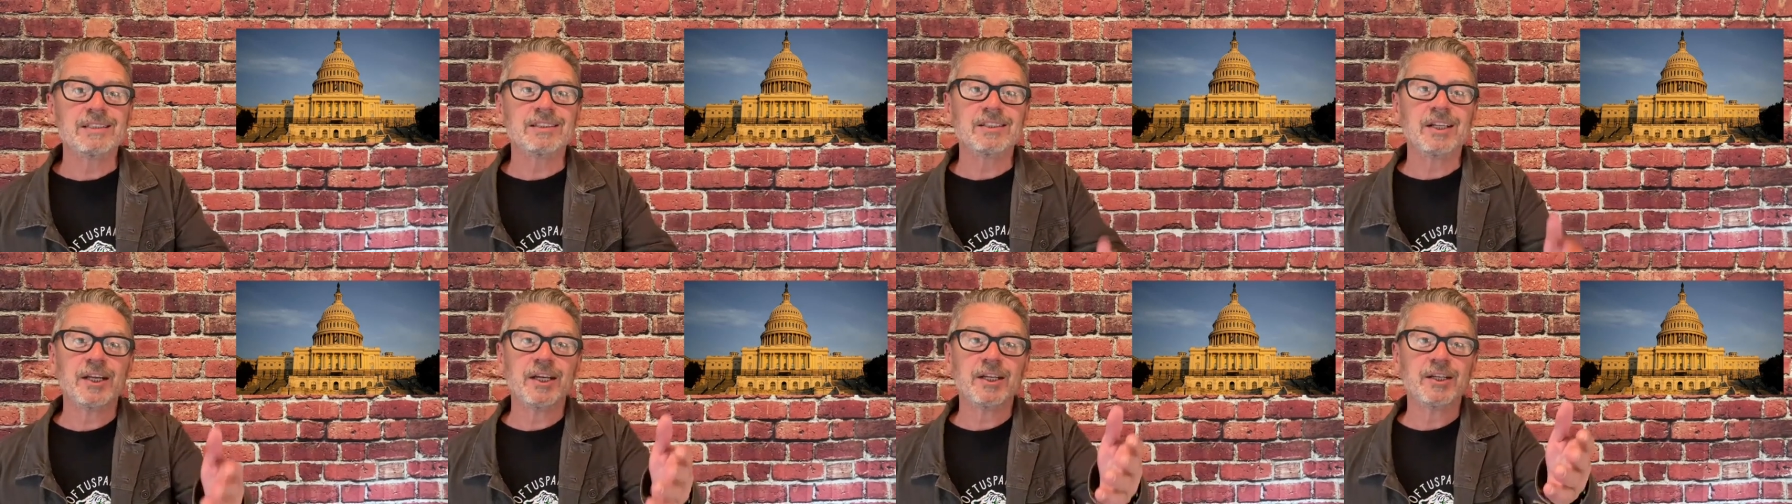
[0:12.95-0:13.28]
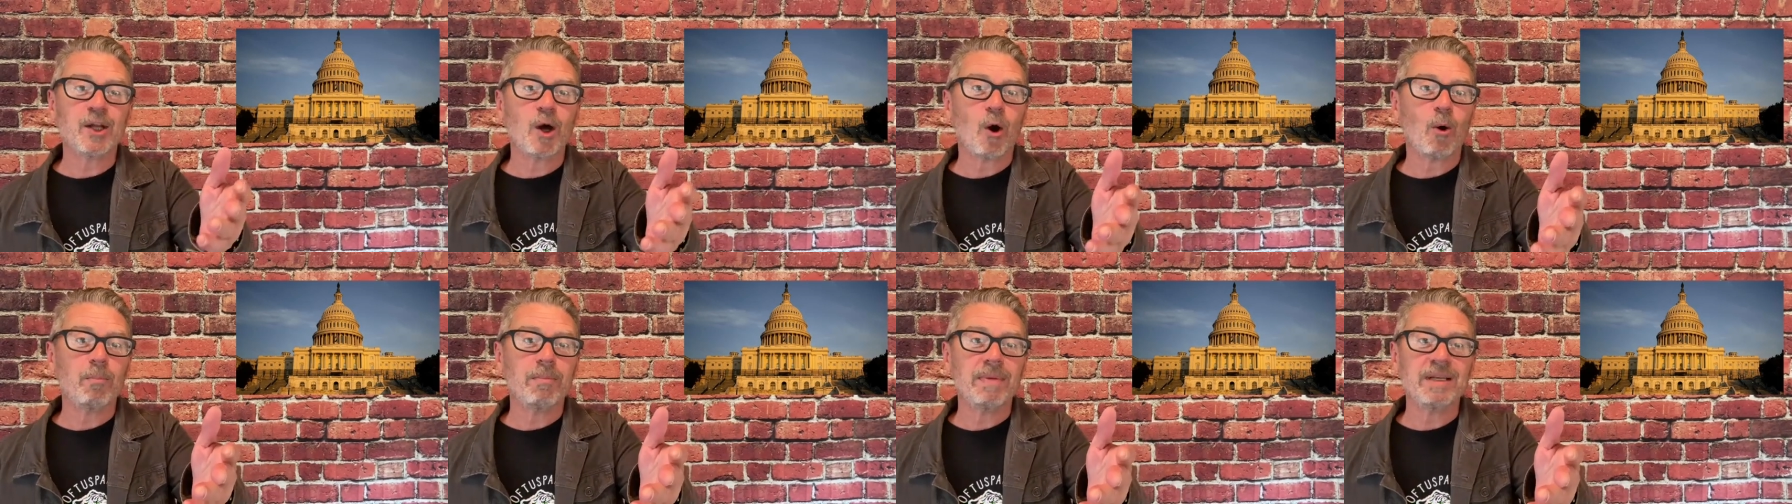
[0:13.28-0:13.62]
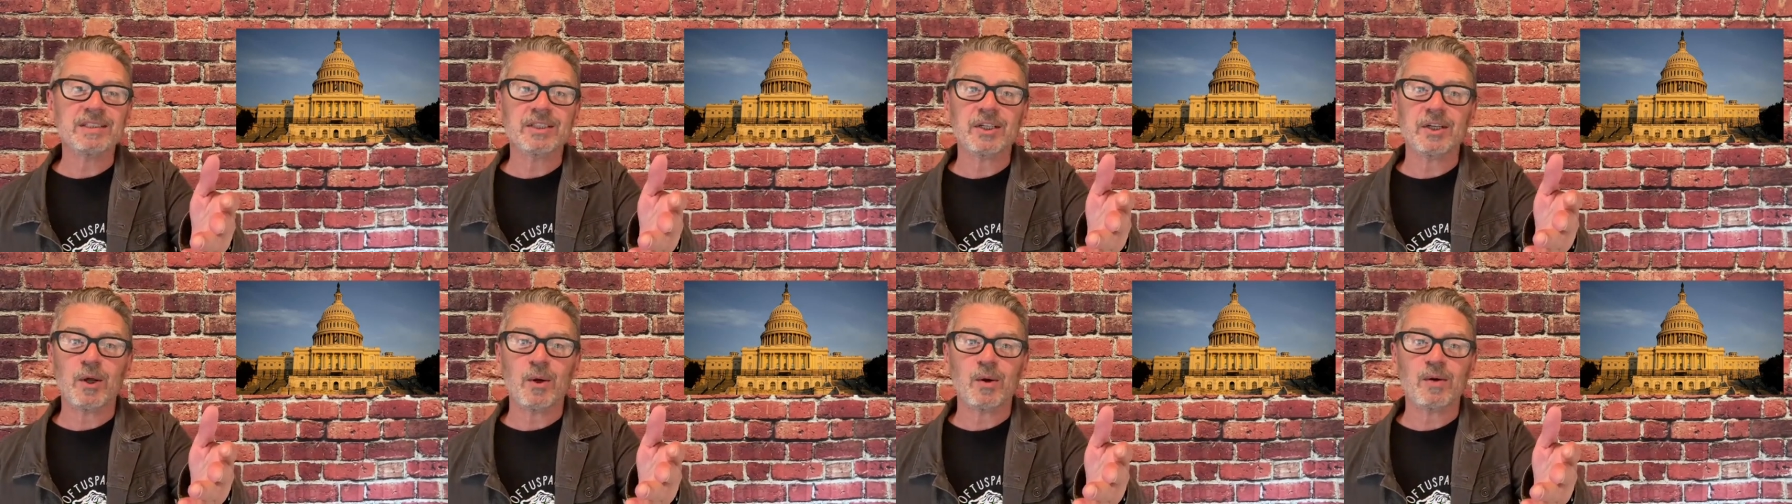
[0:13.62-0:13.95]
so you don't
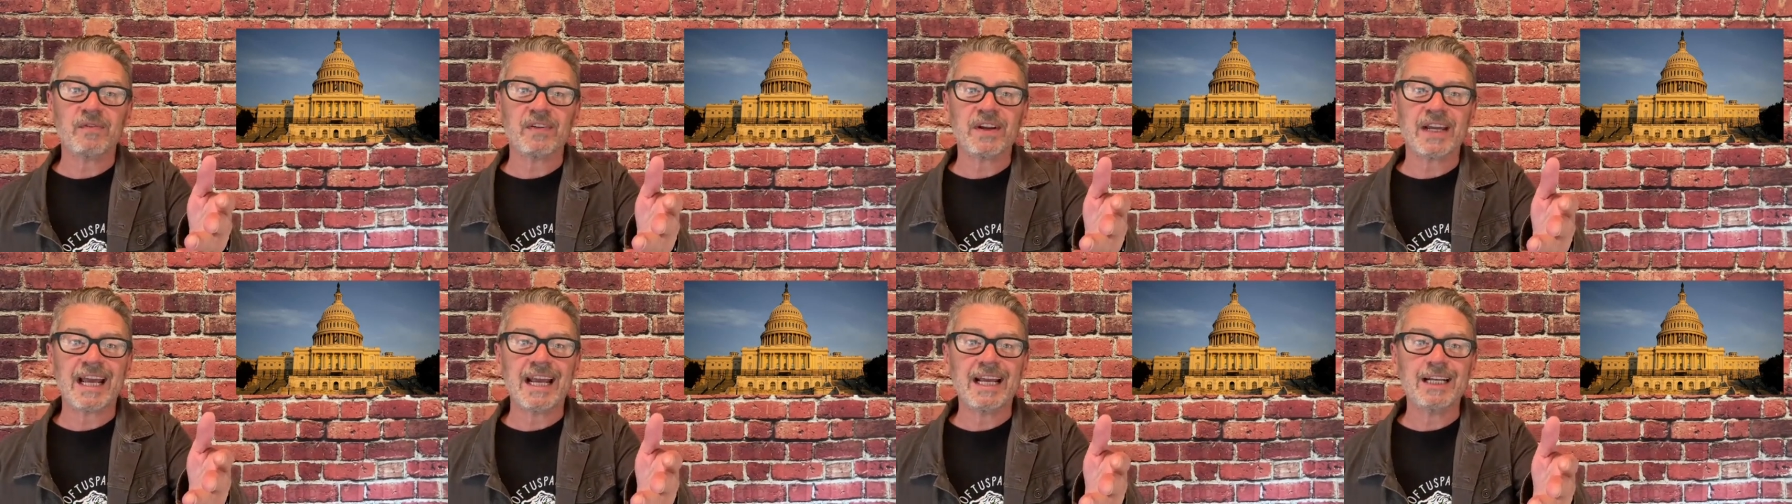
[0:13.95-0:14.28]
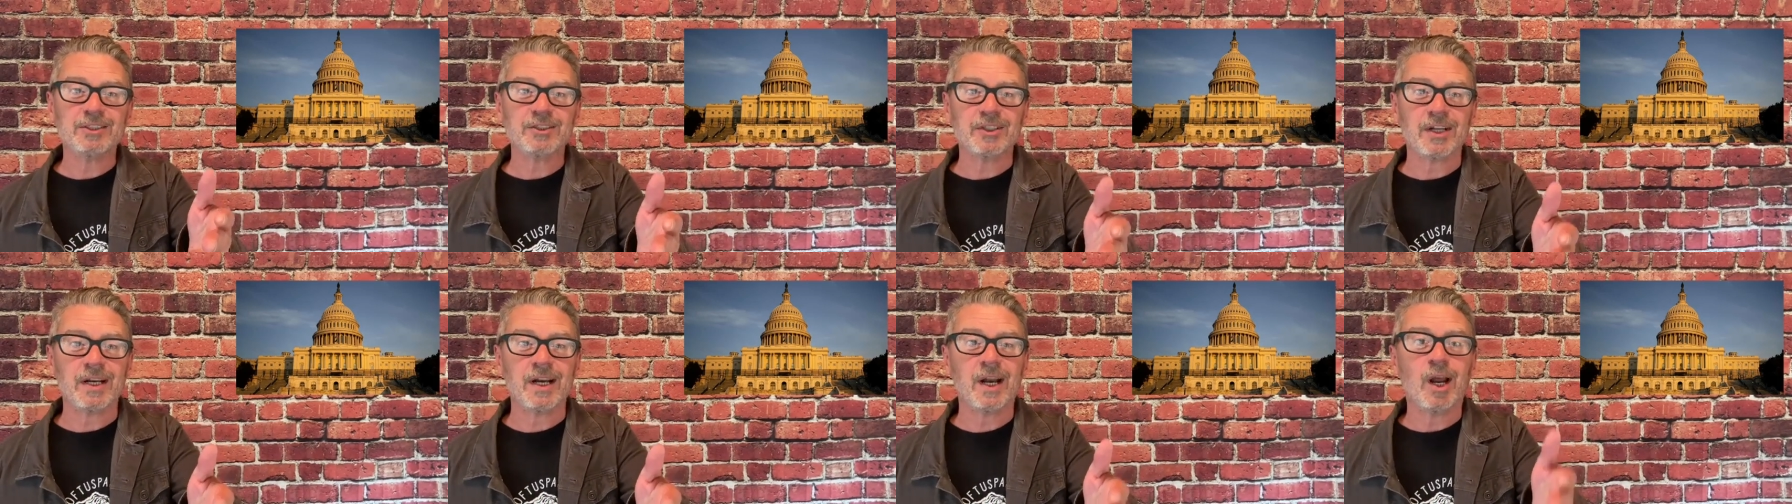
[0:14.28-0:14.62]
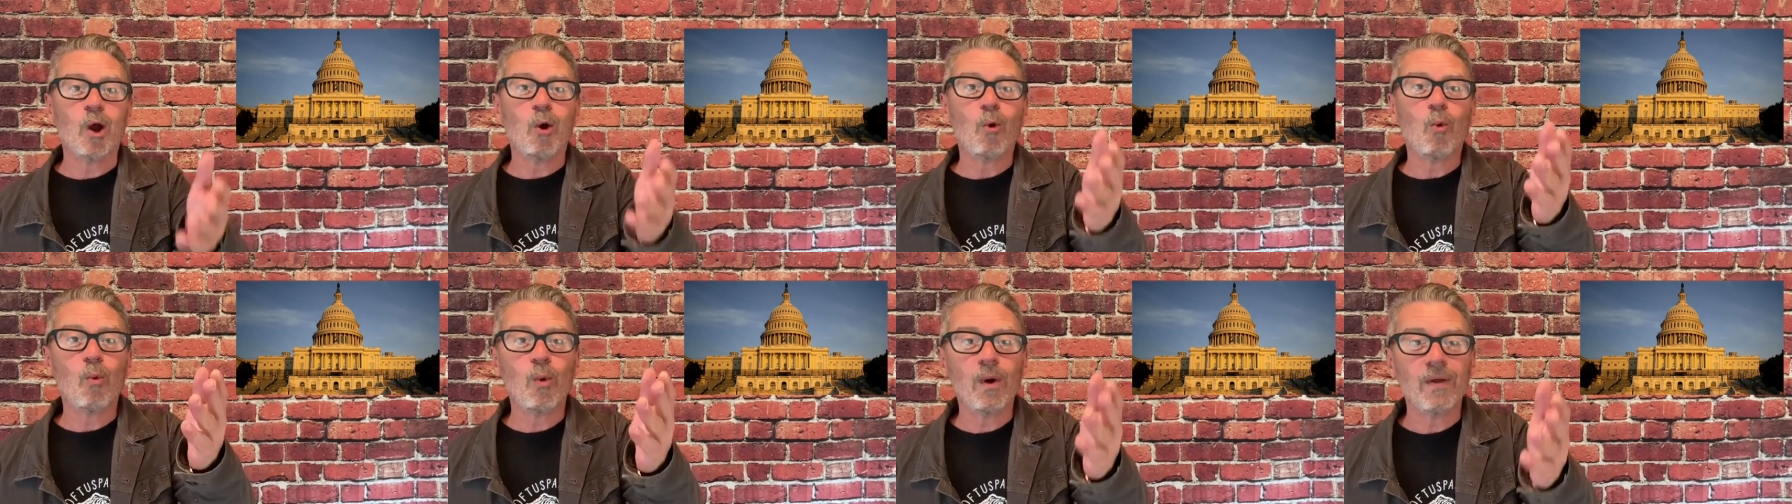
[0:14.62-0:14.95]
miss a
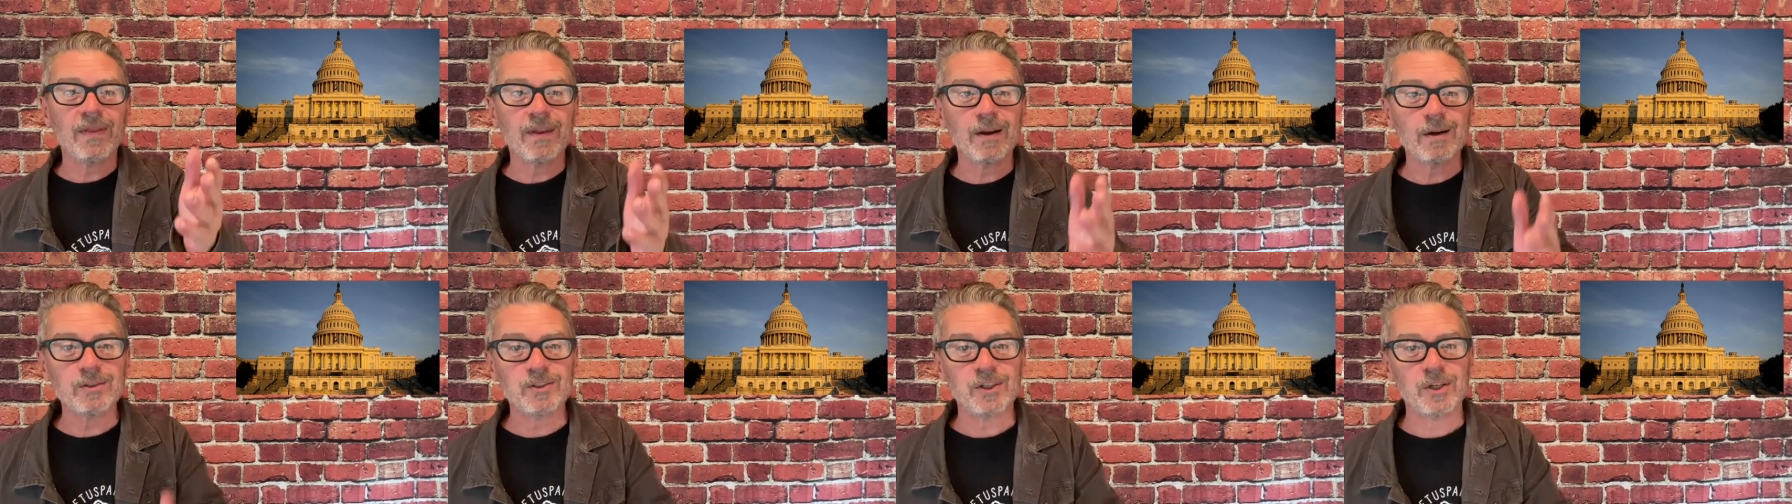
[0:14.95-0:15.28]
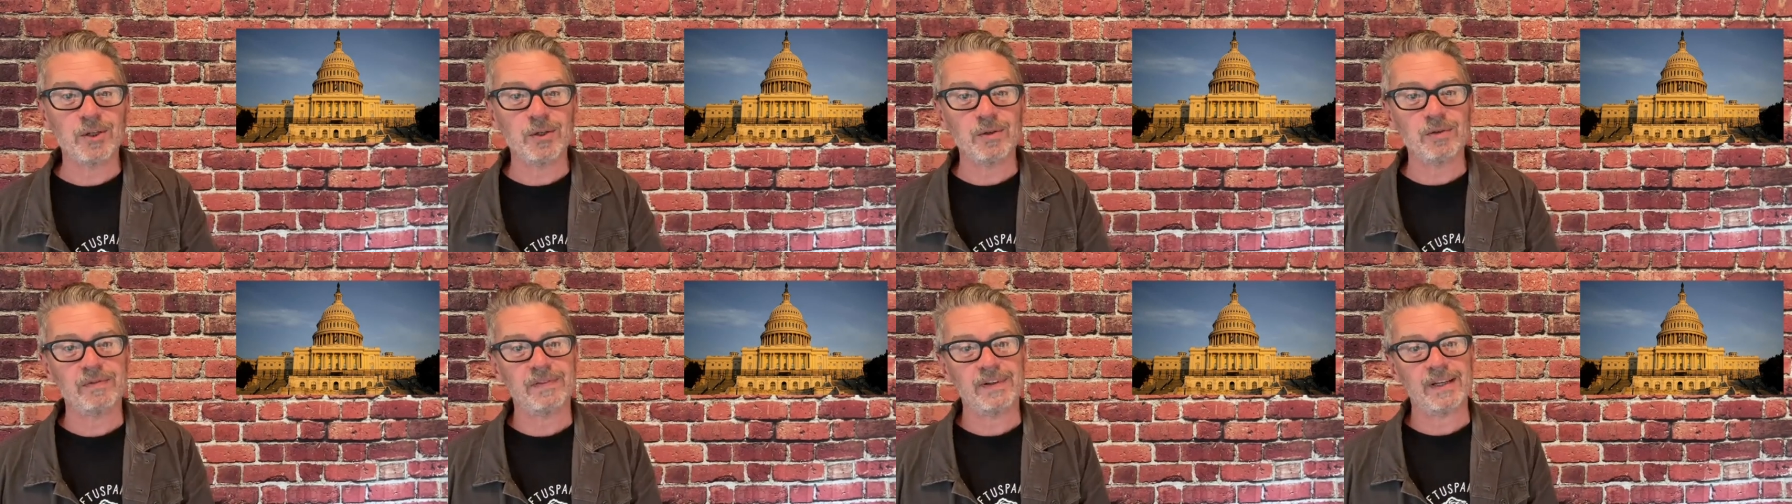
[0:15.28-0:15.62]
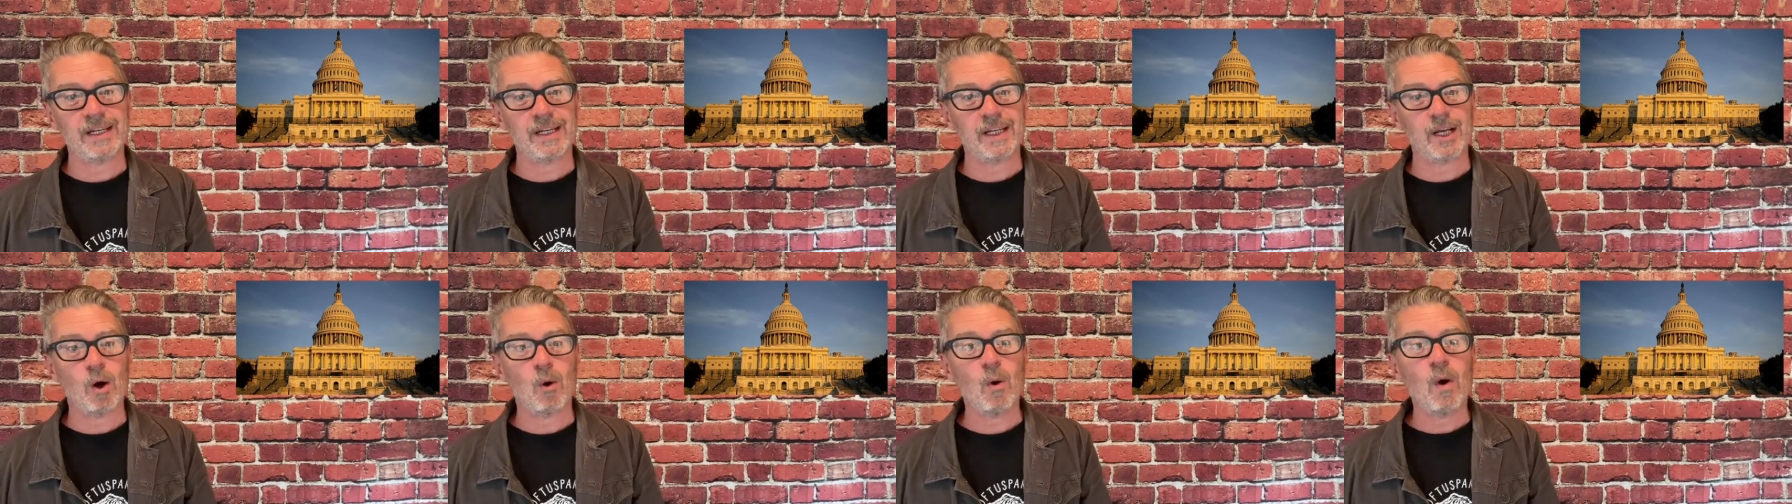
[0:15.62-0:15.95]
notification when there's a new
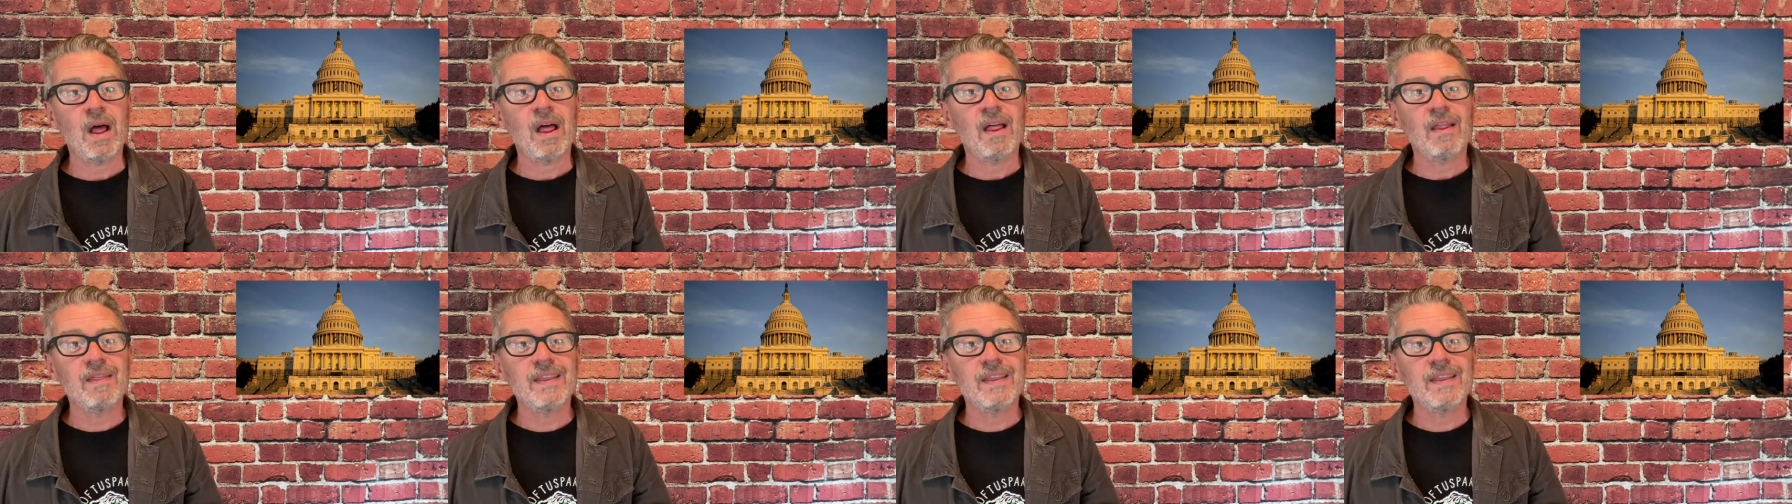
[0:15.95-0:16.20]
video.